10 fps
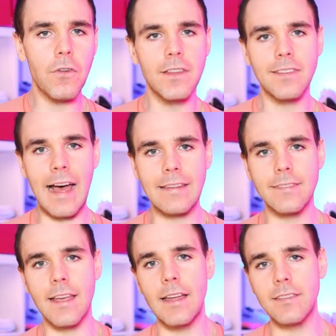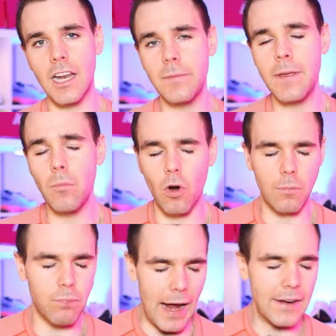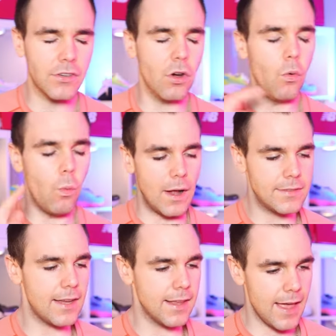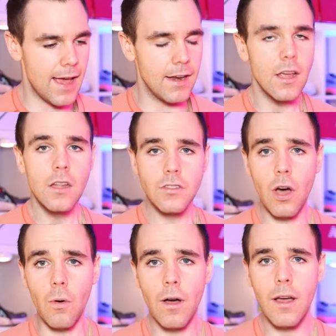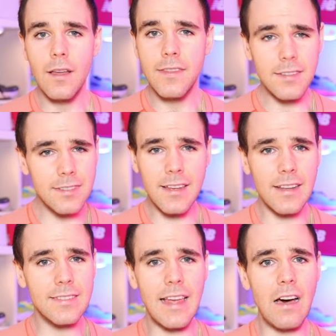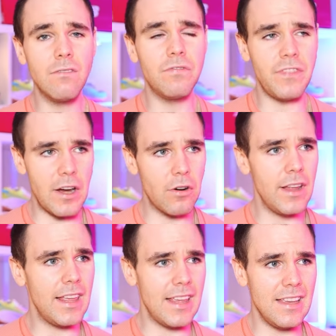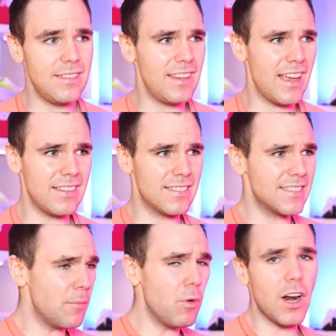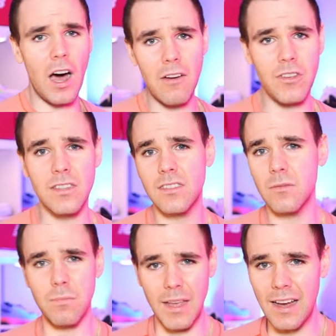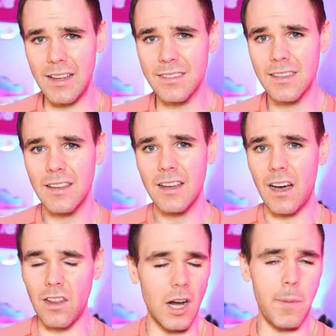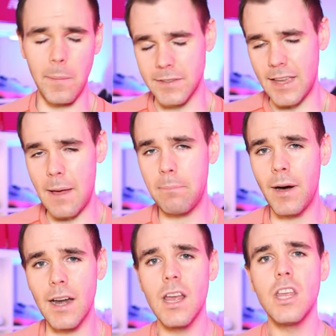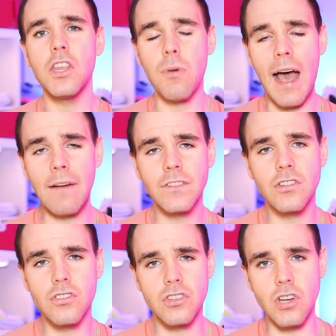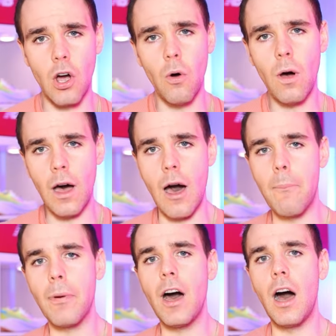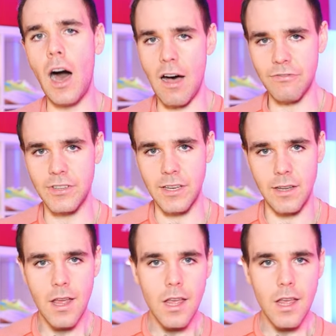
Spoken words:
for this last thing, it's going to be more practical once again. So this is going to sound very easy and somewhat obvious because a lot of people say it, but you have to show up often.